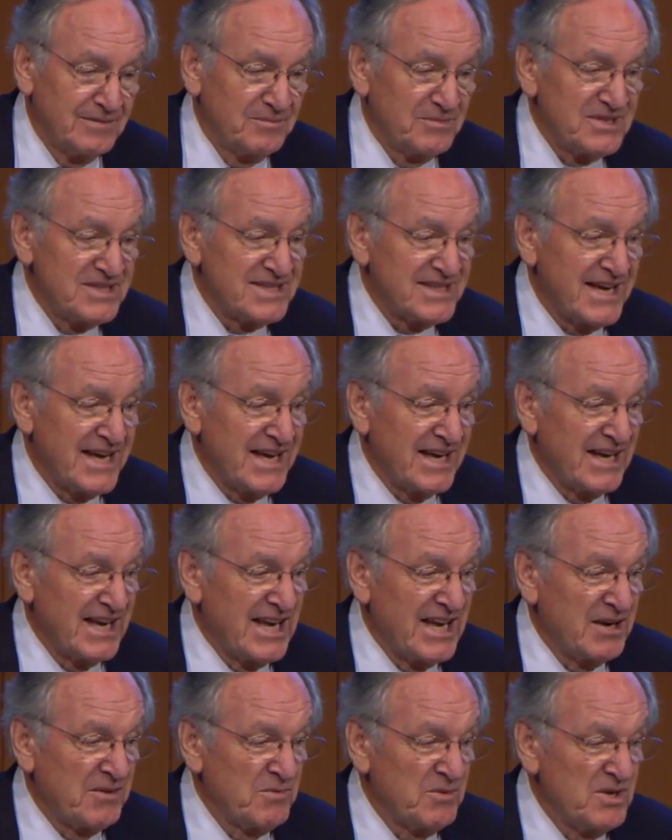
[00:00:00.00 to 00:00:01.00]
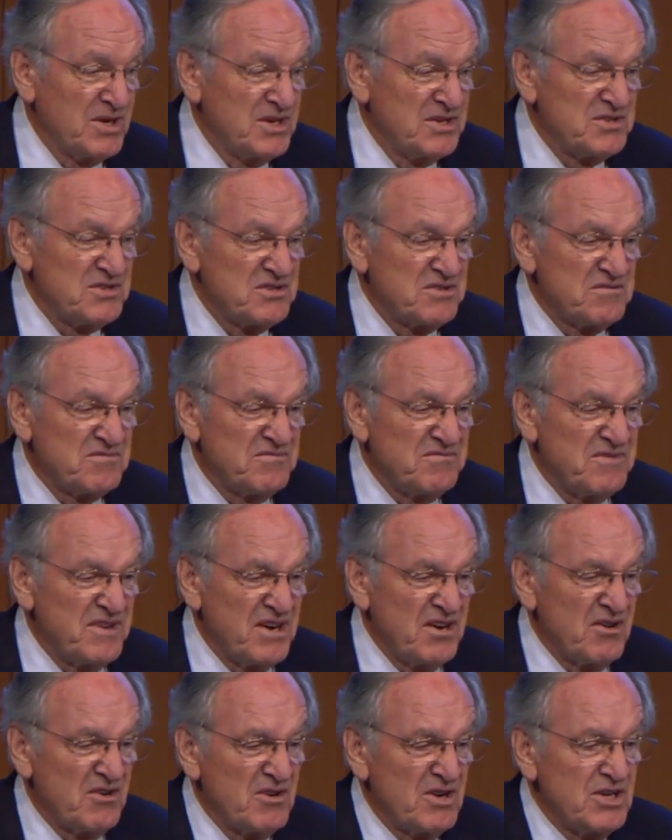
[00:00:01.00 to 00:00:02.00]
sign language is
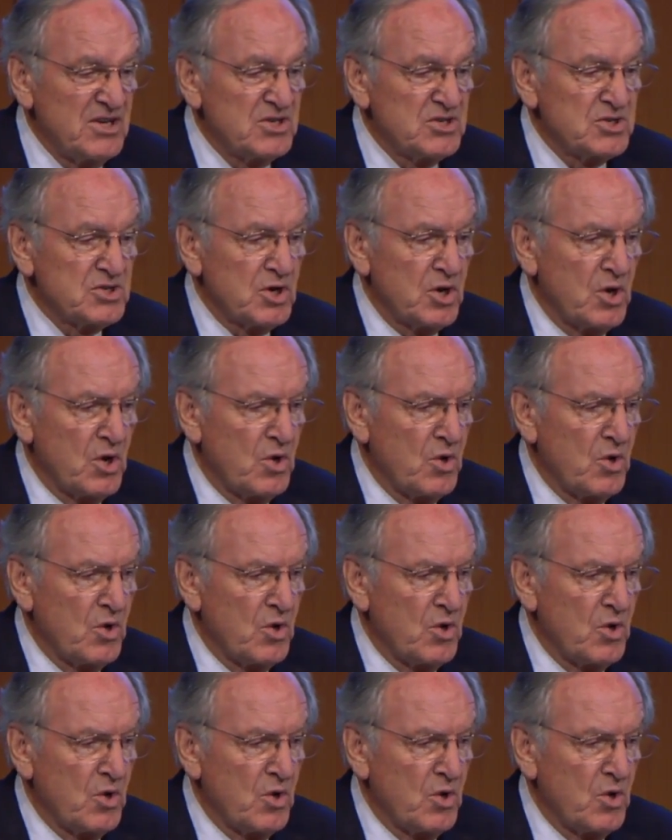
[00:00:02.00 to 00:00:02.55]
very slow.